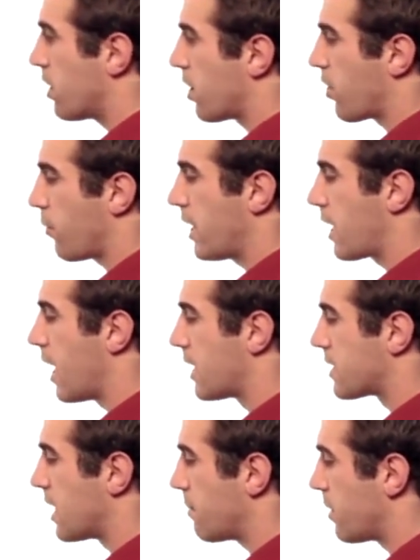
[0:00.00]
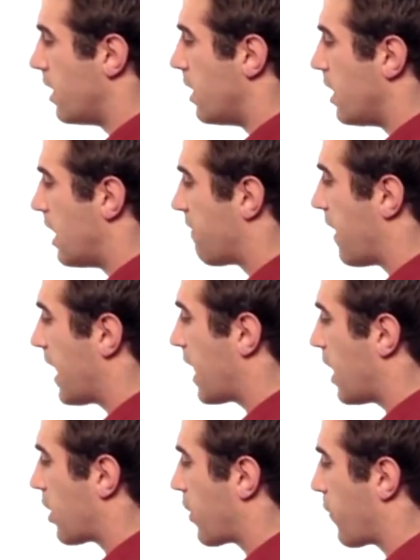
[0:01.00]
in the 3 concept, if I
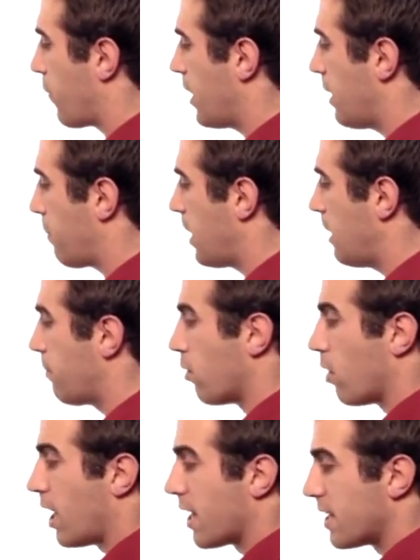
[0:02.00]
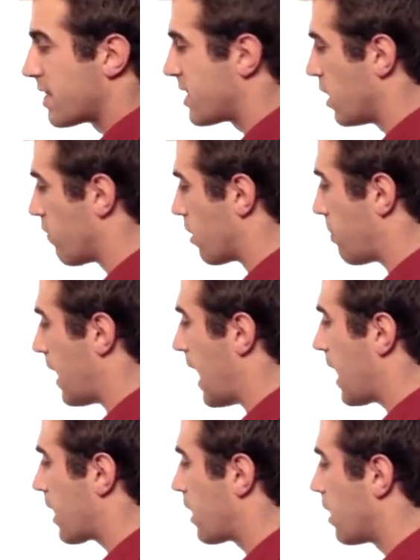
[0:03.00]
got 3 people on a silver
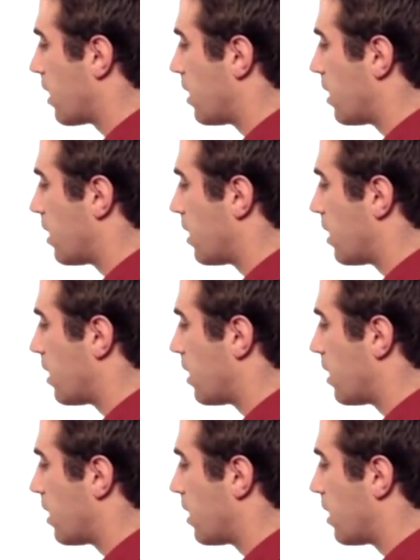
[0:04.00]
pack,